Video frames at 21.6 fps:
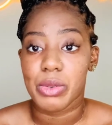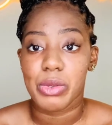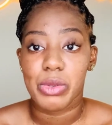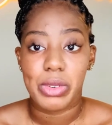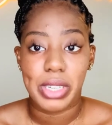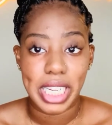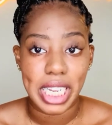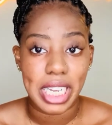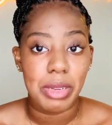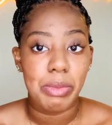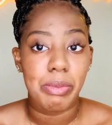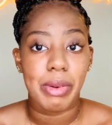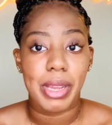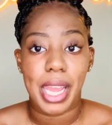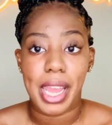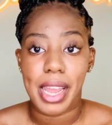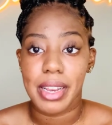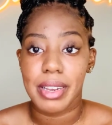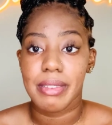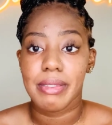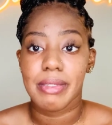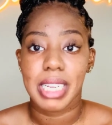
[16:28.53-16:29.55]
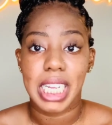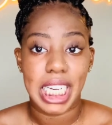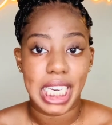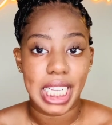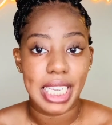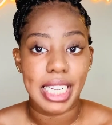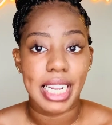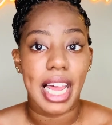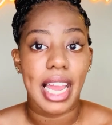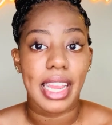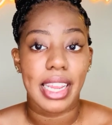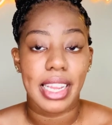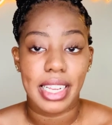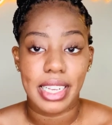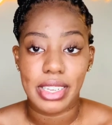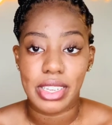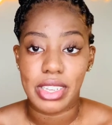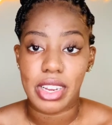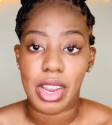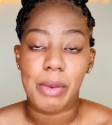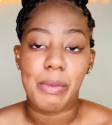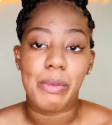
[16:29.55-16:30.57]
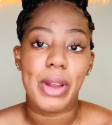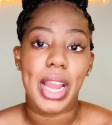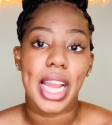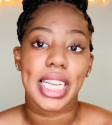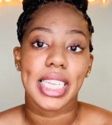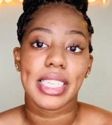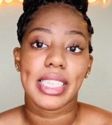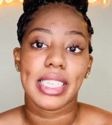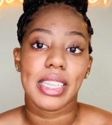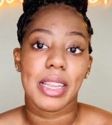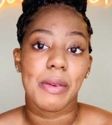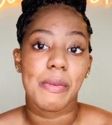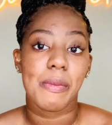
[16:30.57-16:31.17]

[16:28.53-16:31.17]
Get a bed, get a light, and start practicing.